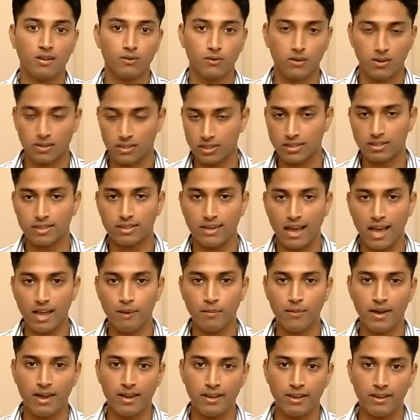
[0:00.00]
Since the
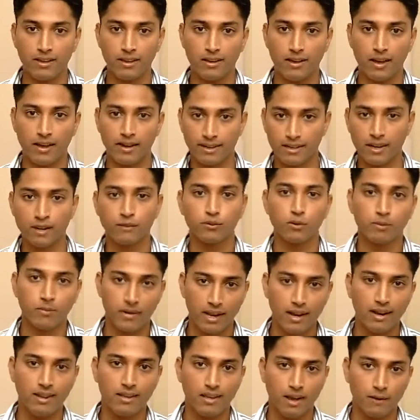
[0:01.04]
time I returned from
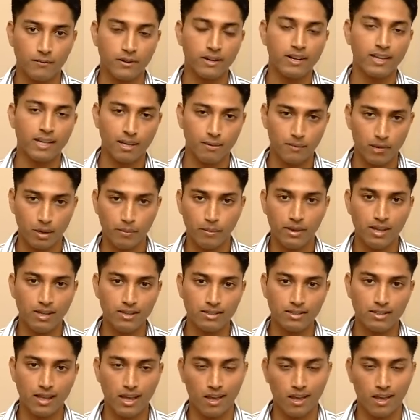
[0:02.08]
Delhi after taking my mains,